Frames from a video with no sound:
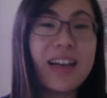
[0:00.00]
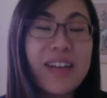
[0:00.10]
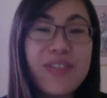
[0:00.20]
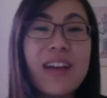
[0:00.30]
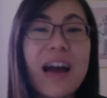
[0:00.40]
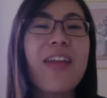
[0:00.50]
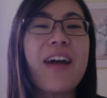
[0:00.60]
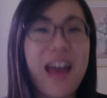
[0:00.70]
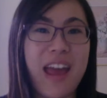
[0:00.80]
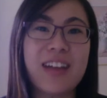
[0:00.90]
Even at
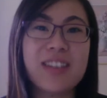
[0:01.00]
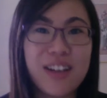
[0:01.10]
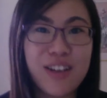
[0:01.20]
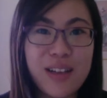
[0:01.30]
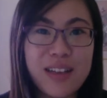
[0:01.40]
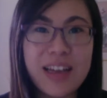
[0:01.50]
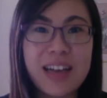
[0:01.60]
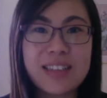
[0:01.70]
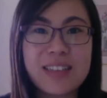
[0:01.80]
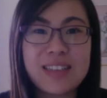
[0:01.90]
that age, I knew that
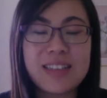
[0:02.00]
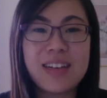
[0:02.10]
that's